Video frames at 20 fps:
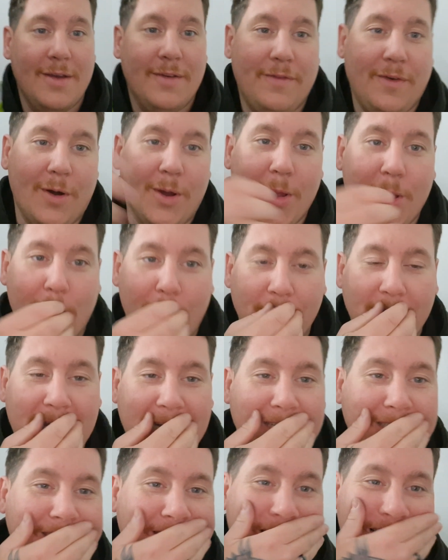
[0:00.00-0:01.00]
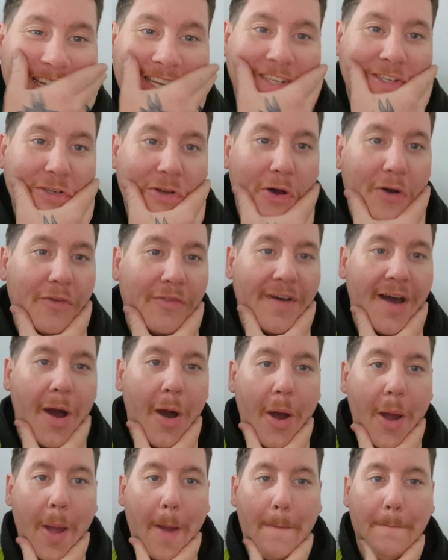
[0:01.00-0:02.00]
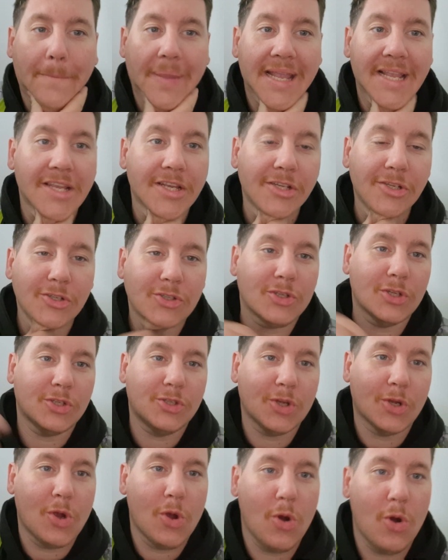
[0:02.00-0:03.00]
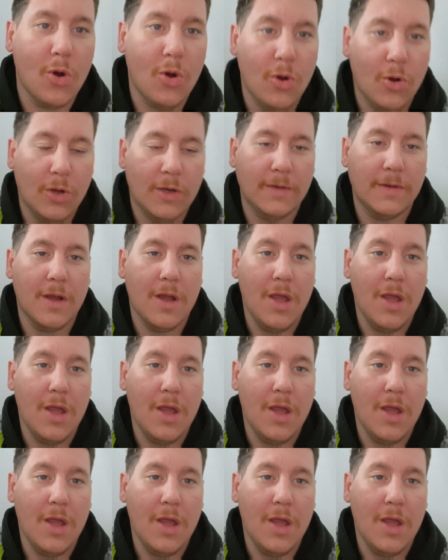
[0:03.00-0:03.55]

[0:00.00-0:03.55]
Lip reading: for your next edition of Opinions to Go.